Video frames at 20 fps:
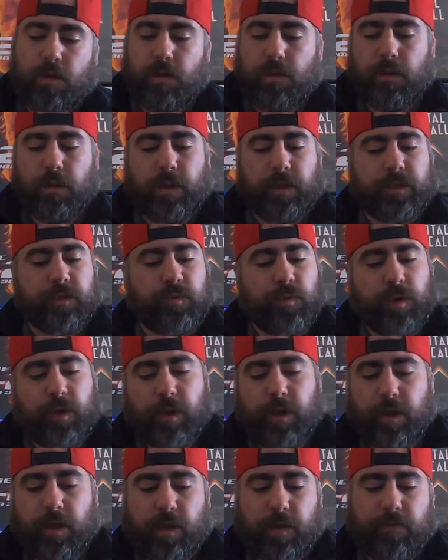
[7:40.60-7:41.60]
Next one
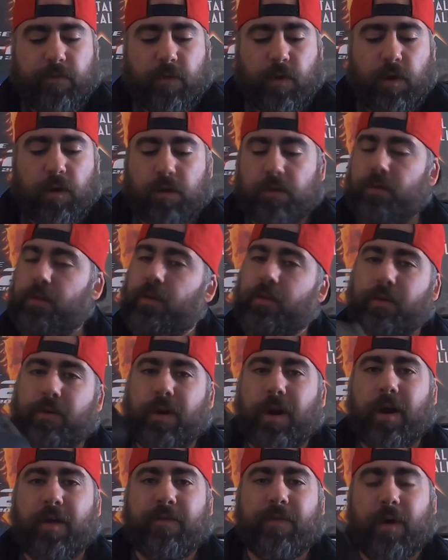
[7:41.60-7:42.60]
I have, another
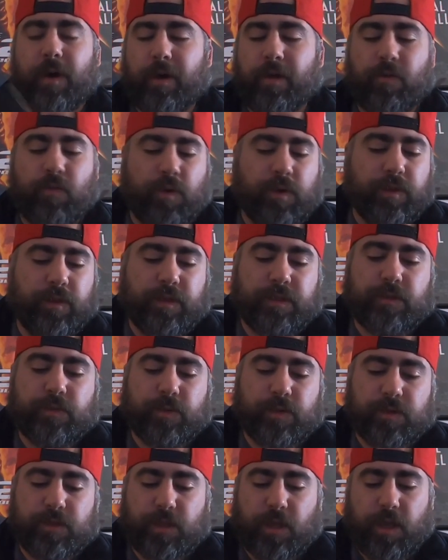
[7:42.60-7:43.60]
high-valued one. This
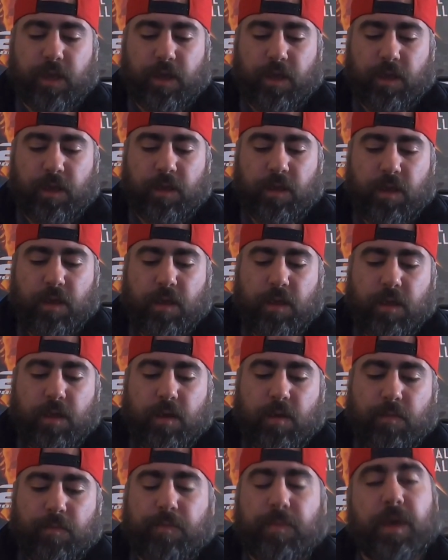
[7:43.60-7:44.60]
was a
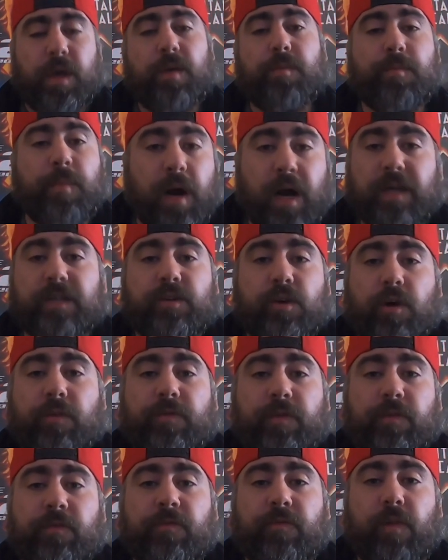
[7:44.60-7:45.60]
big box
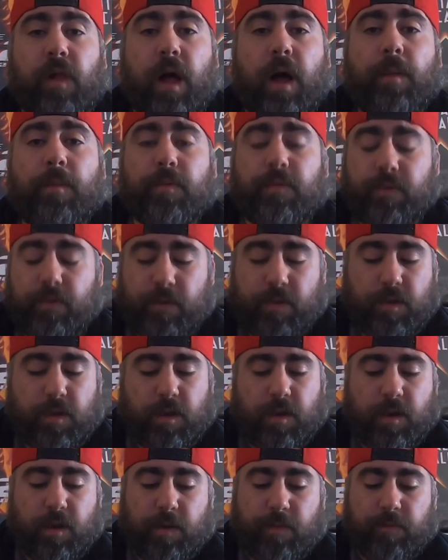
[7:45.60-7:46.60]
office flop,
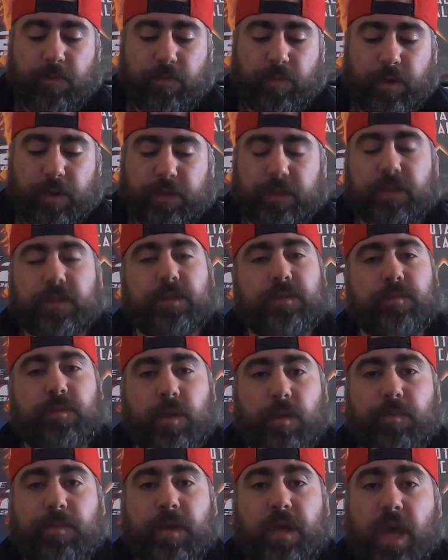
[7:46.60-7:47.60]
but
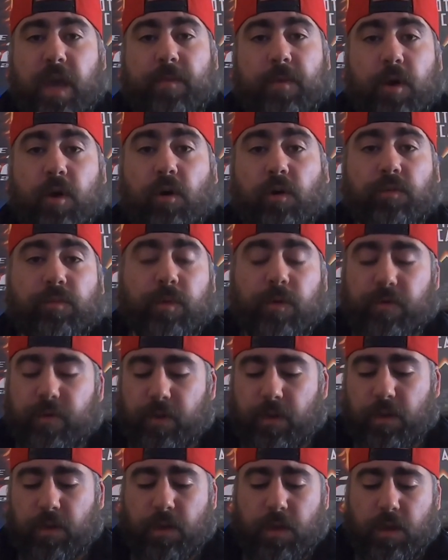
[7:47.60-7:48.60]
it became a cult
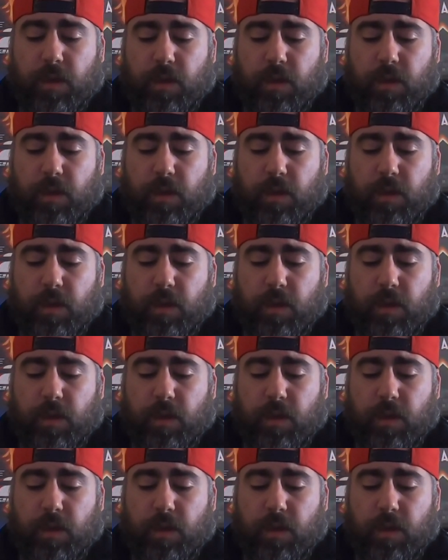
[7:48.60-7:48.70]
movie.